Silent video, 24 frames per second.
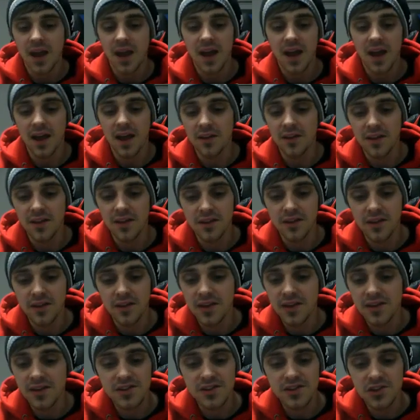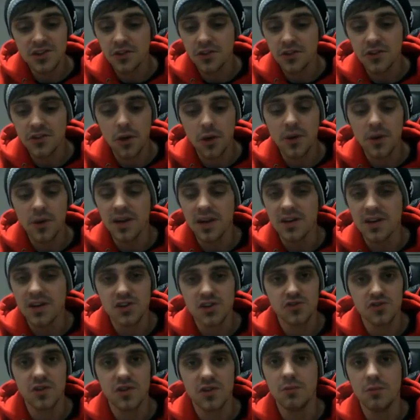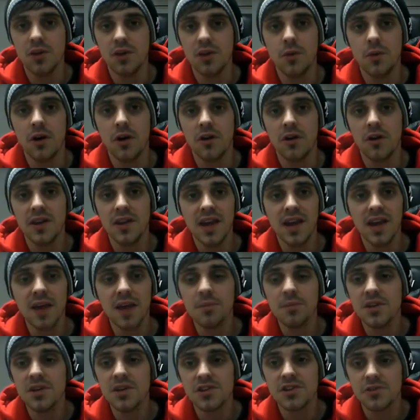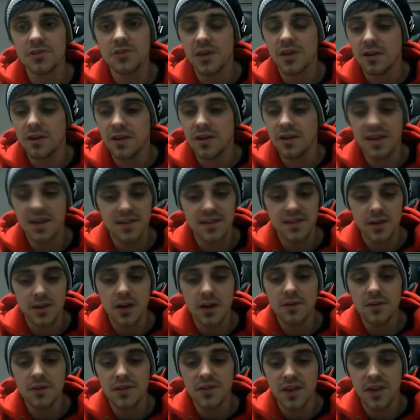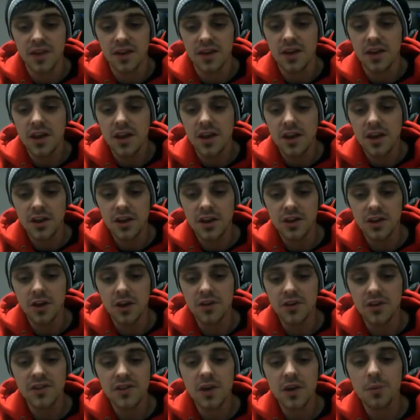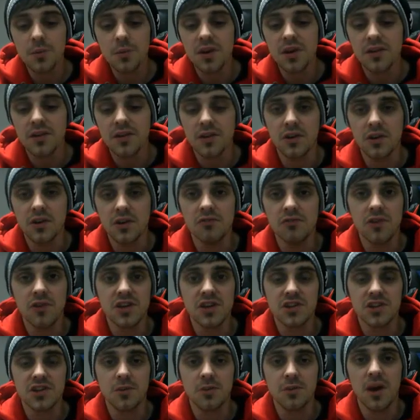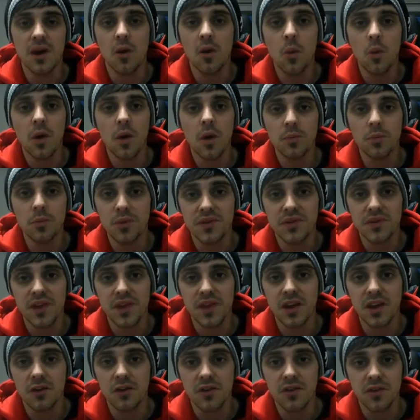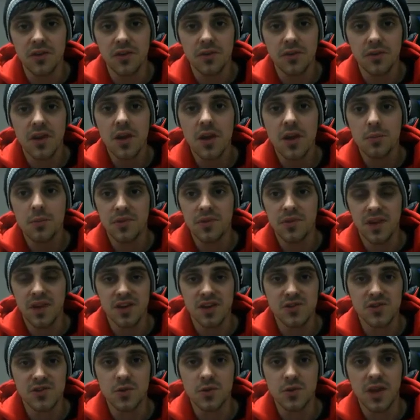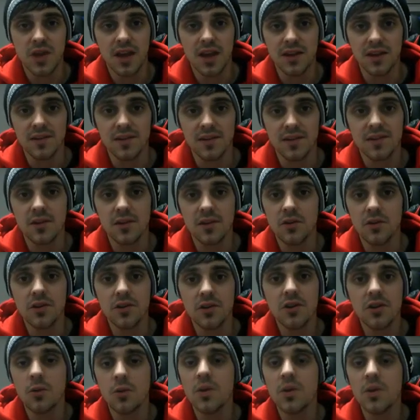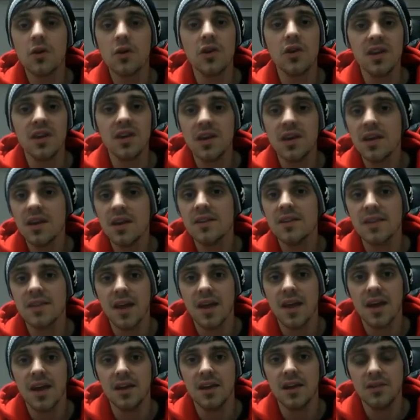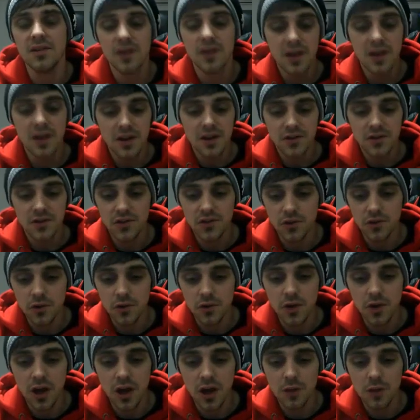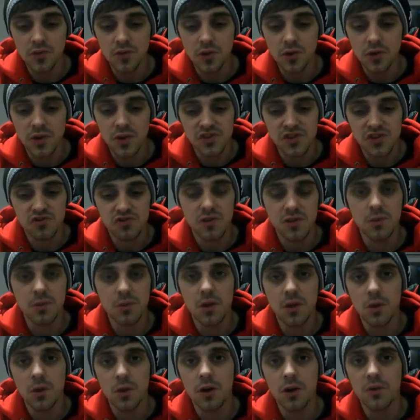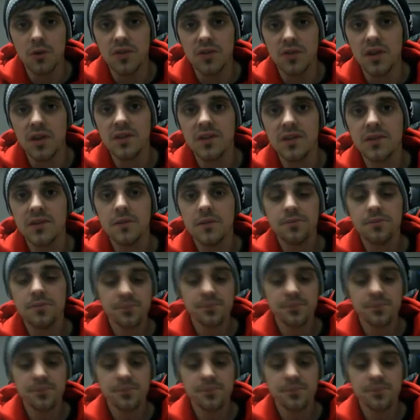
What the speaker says: and it's just going extremely well. And the administrator, he's kind of said, this company has only reached about 1% of its potential gains. So, we've got years ahead to do extremely well with this.